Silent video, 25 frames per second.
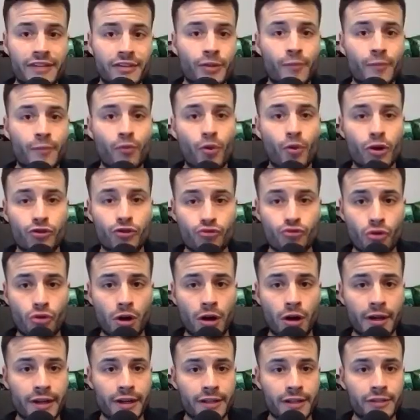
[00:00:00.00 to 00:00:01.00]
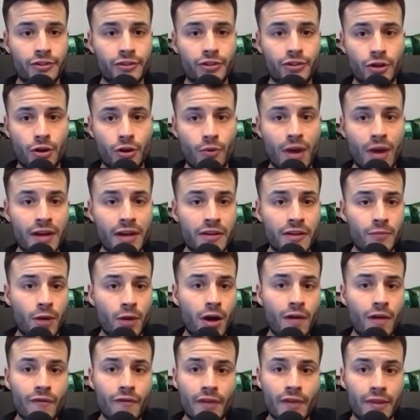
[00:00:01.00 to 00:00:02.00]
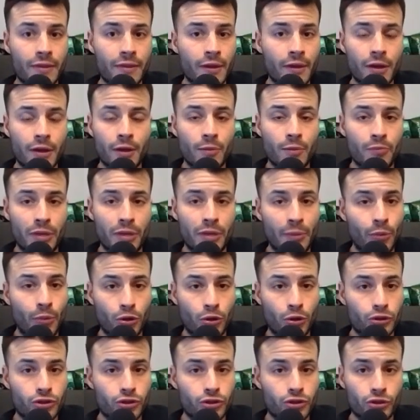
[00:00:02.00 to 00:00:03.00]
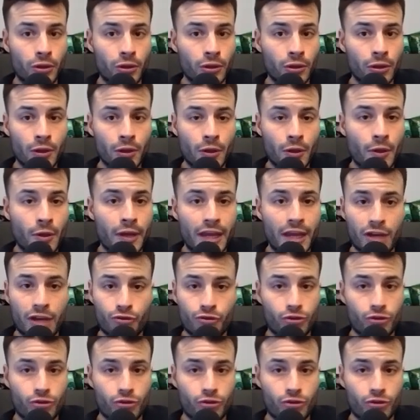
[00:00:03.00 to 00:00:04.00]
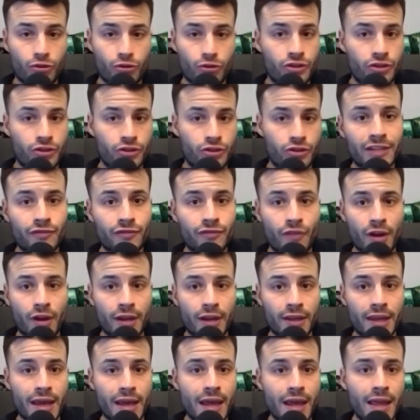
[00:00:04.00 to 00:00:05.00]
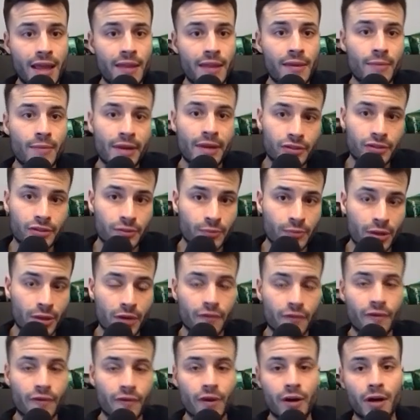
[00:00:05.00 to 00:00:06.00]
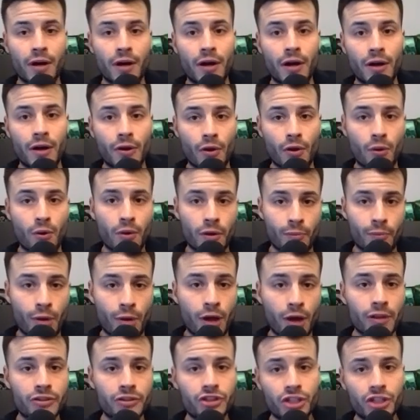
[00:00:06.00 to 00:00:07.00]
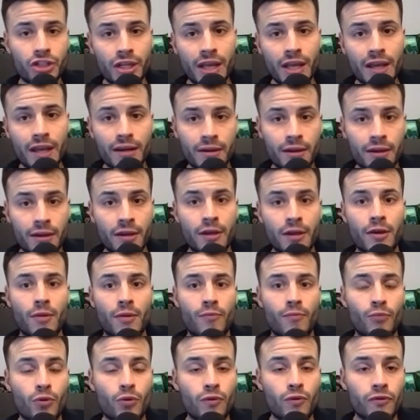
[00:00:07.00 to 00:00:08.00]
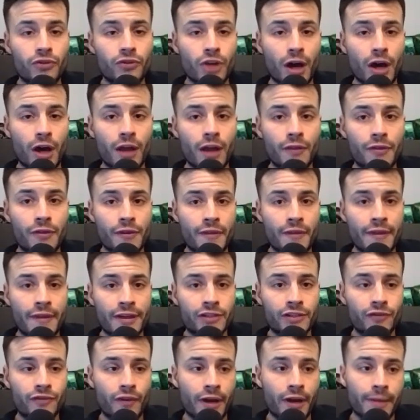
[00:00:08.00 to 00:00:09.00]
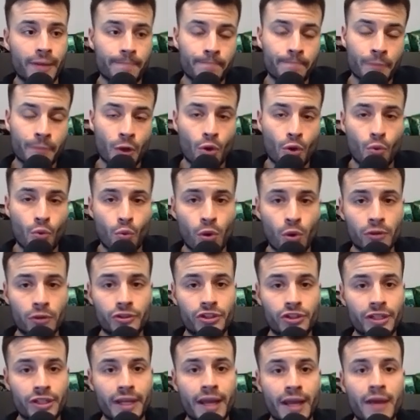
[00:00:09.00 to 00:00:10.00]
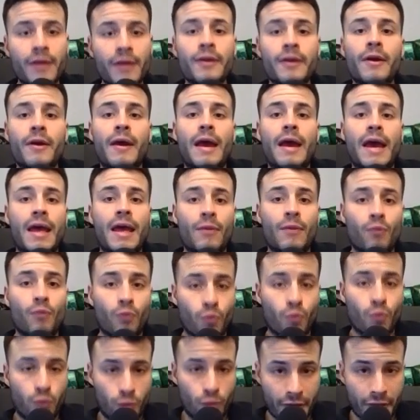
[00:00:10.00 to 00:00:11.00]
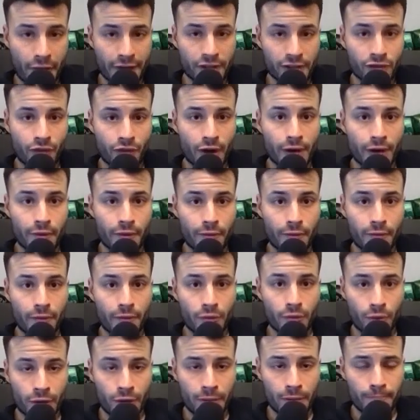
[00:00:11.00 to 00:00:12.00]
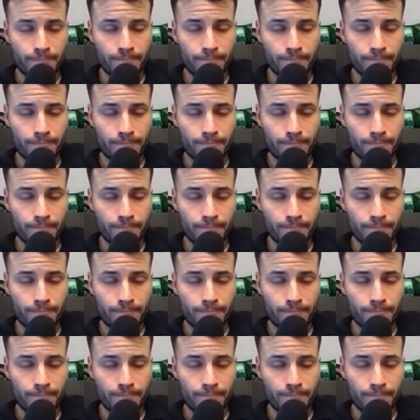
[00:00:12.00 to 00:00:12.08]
up with a draw against Rakhimov, and people are still interested in seeing Diaz fight again. He makes a bit of an apology and moves on to the next fight. We'll see. And the next fight, go ahead.